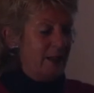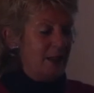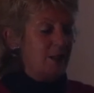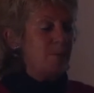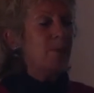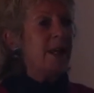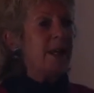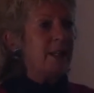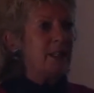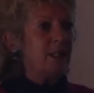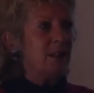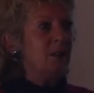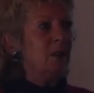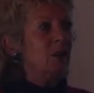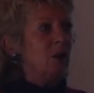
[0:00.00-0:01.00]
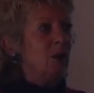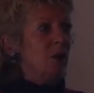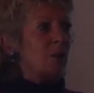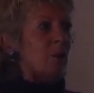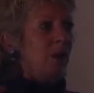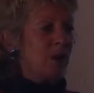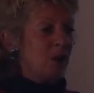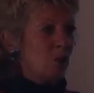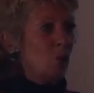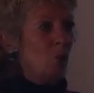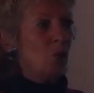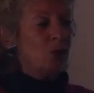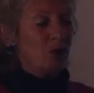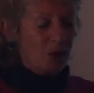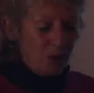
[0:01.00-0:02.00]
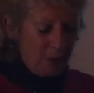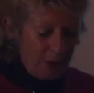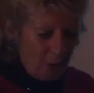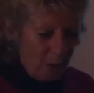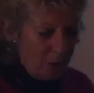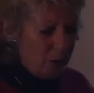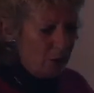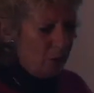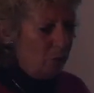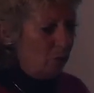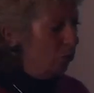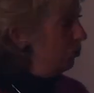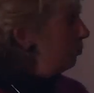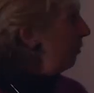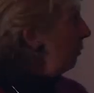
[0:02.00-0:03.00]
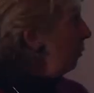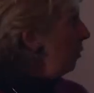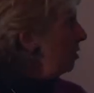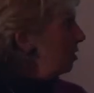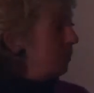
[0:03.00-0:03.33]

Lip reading: this place where there's water, so he can go under the water if he wants,